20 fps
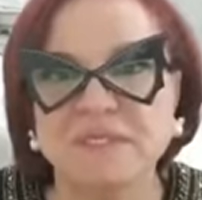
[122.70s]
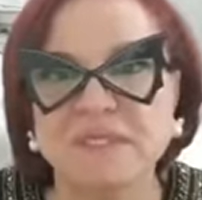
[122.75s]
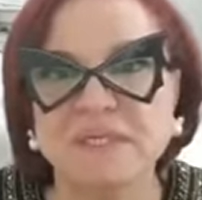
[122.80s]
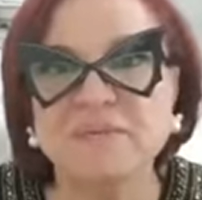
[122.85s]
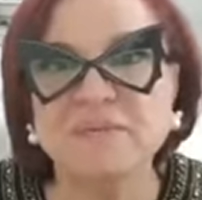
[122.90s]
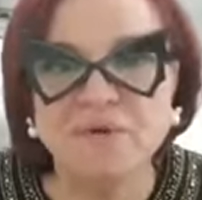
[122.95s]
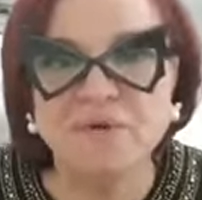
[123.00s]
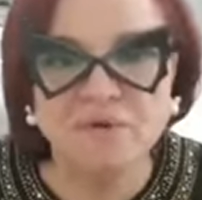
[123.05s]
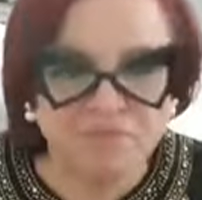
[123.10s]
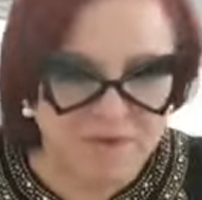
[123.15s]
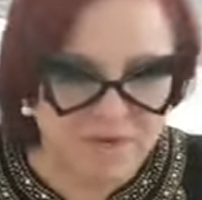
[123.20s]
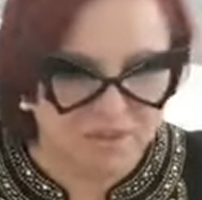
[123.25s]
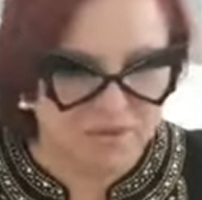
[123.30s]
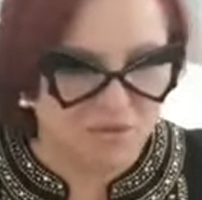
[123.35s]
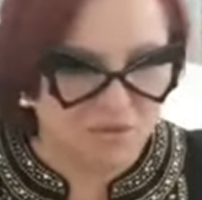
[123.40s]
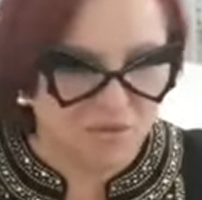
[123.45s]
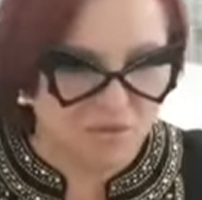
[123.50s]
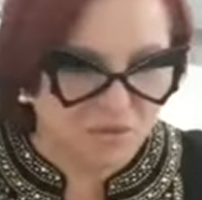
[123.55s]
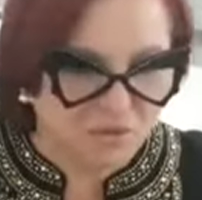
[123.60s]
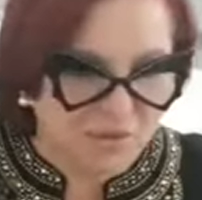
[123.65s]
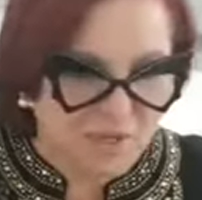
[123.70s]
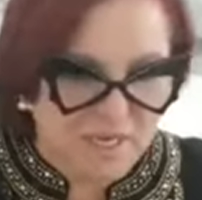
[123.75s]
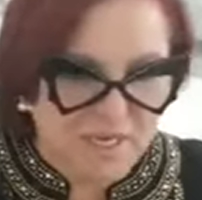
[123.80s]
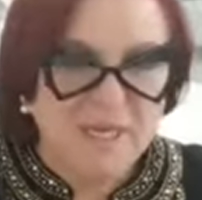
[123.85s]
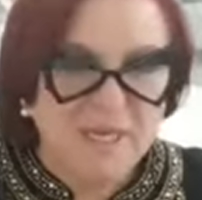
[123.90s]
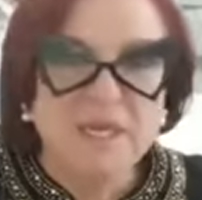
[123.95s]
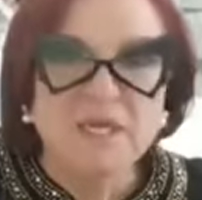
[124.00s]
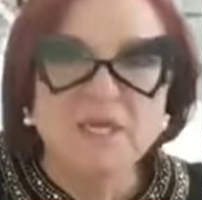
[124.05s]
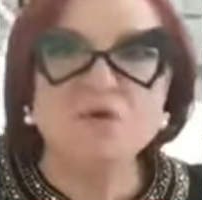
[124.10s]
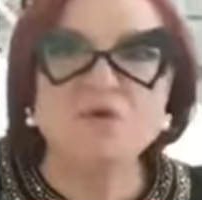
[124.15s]
a little bit of alcohol,
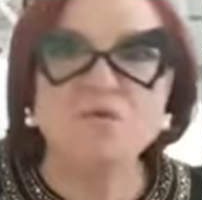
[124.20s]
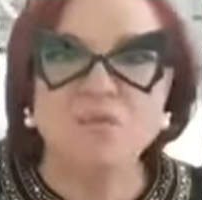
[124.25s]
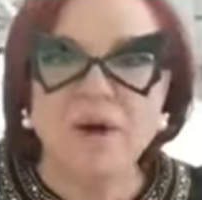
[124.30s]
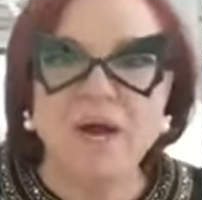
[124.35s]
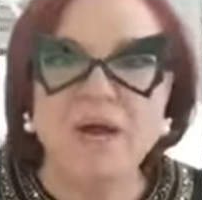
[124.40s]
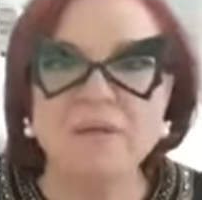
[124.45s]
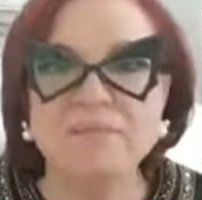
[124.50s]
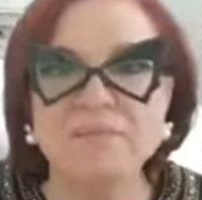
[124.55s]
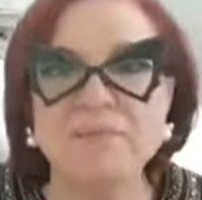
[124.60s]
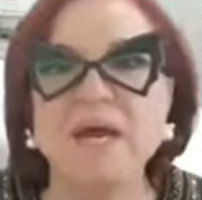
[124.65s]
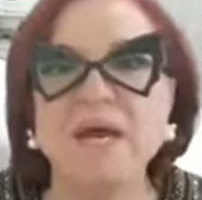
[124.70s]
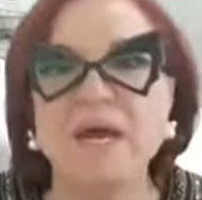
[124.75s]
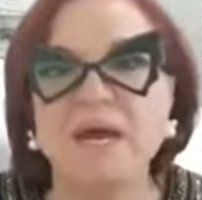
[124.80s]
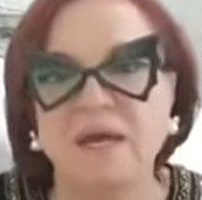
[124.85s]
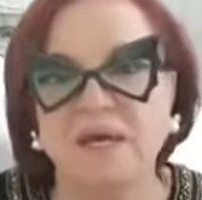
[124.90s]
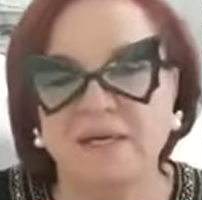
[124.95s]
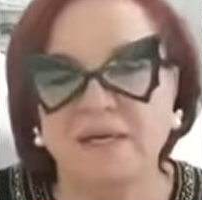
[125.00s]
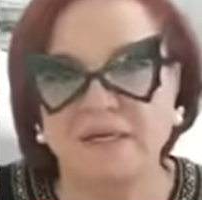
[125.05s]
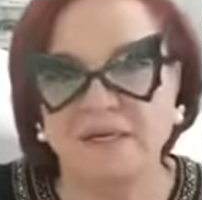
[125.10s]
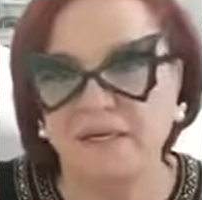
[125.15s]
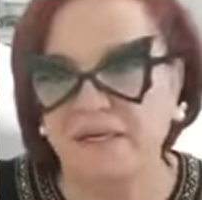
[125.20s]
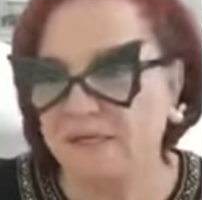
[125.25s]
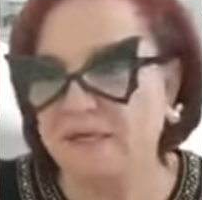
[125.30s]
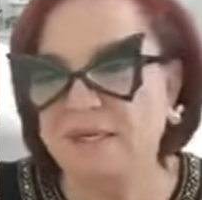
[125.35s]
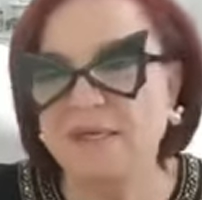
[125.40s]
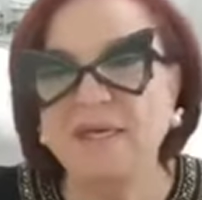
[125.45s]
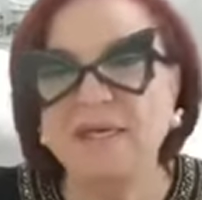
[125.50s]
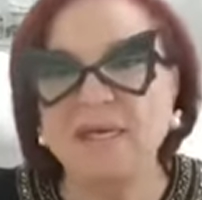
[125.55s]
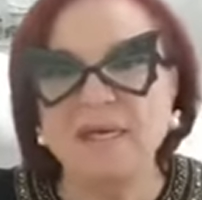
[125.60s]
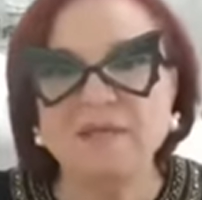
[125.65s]
you wipe the
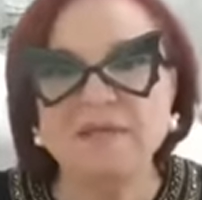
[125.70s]
area,